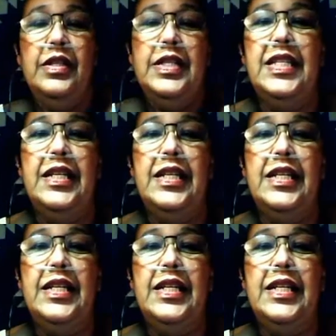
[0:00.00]
in the
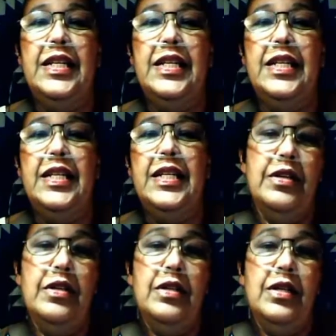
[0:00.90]
city of
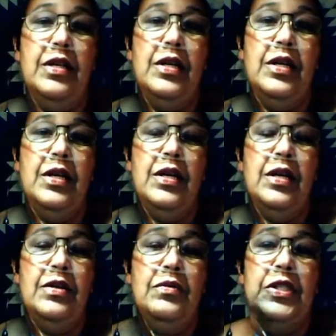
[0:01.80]
Emeryville
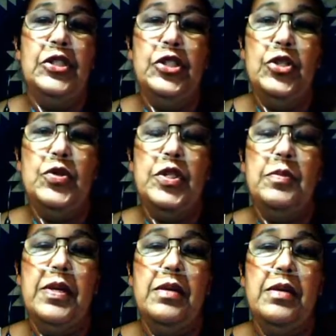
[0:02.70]
which
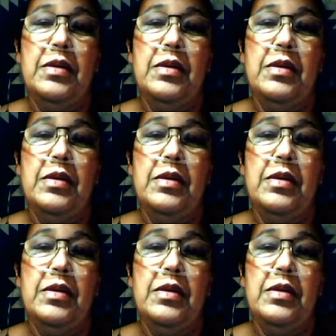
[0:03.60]
used to be
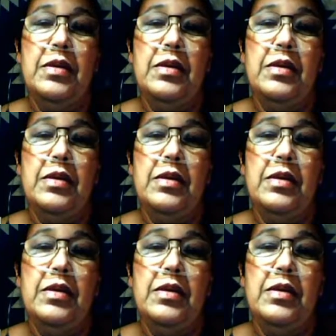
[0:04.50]
mostly
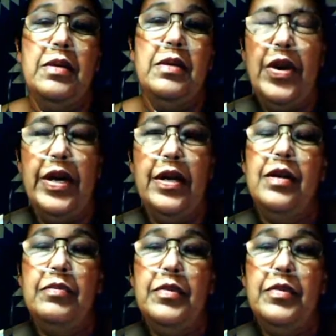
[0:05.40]
community poor, lower
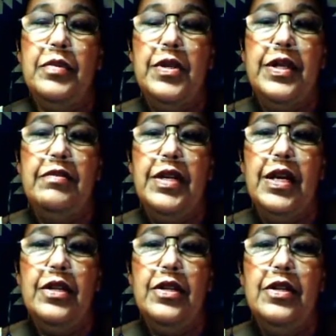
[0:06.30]
income
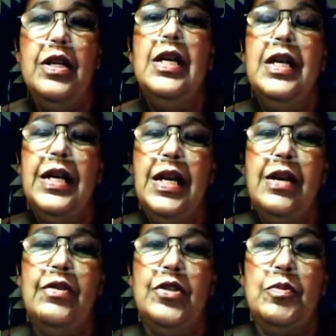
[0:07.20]
community of color.
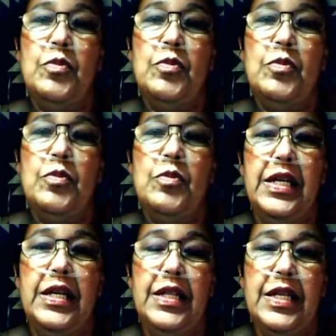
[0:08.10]
Now there's more
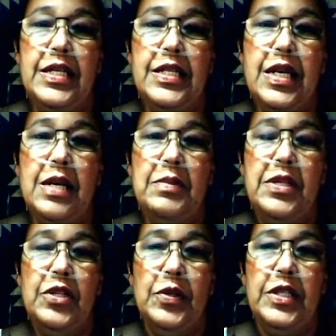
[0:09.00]
money that has
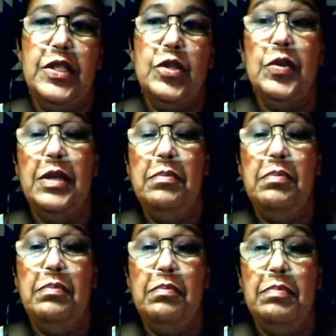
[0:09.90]
come into it. It's
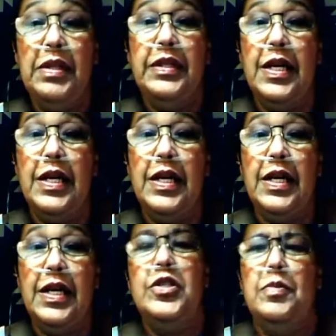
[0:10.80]
really built
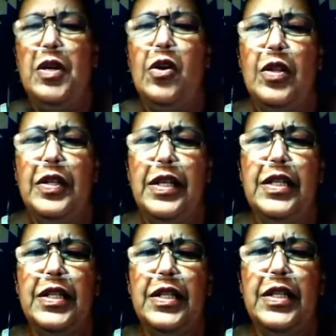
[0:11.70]
up. It used to be
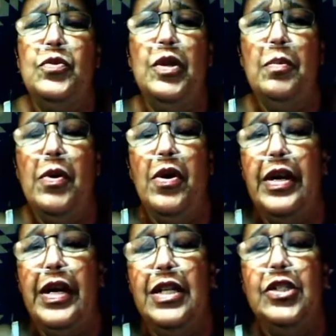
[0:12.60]
all an industrial
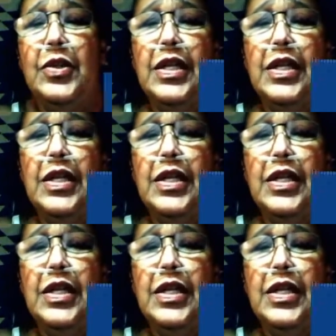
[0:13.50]
park,